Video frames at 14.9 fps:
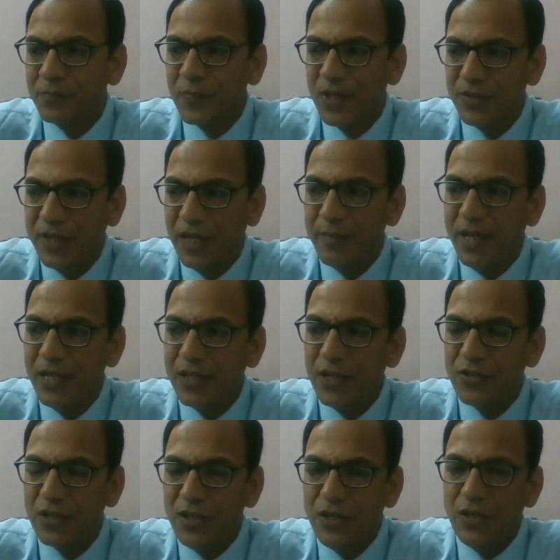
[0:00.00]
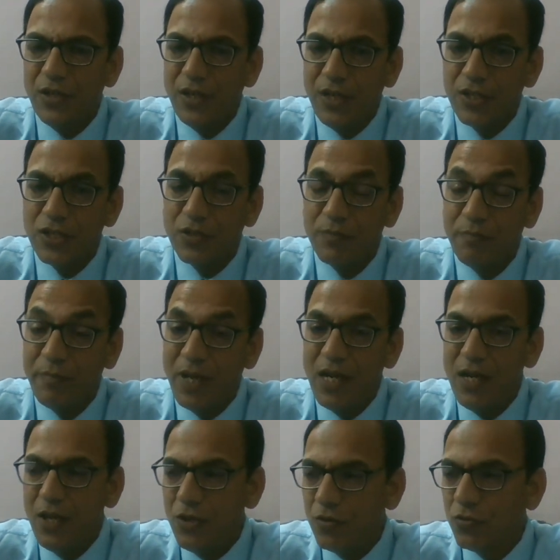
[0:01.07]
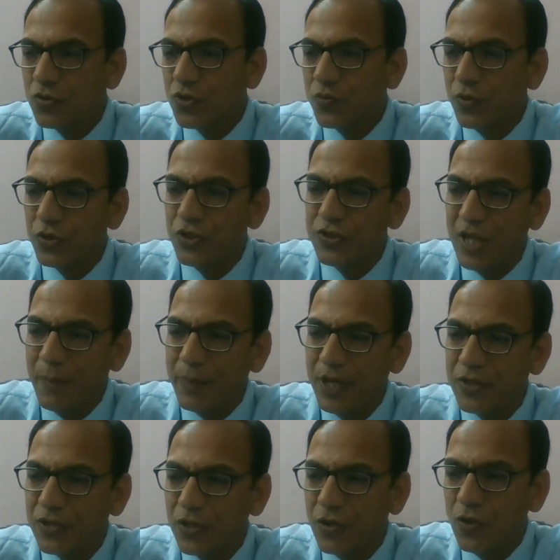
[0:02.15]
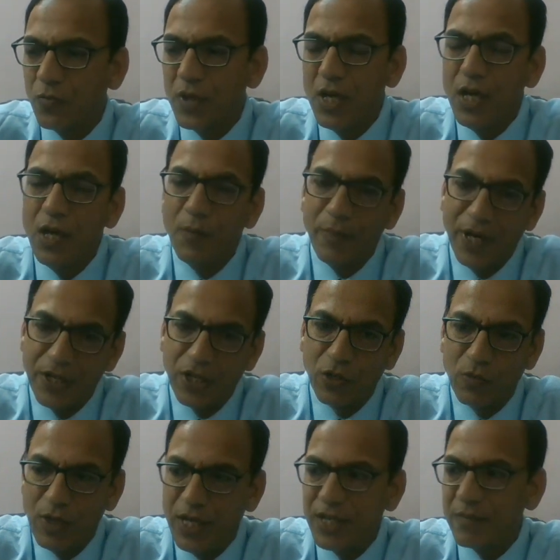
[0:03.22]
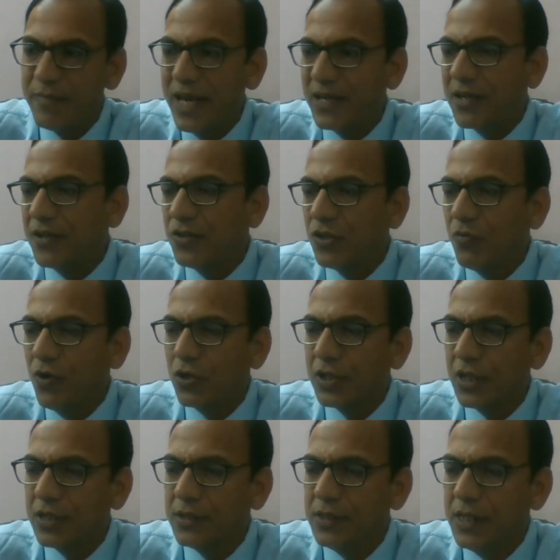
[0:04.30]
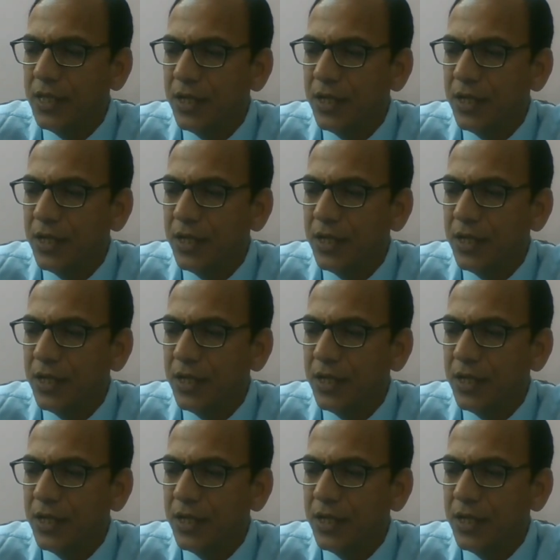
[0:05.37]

Sedimentation is mainly used for the separation of particulate matter in the water,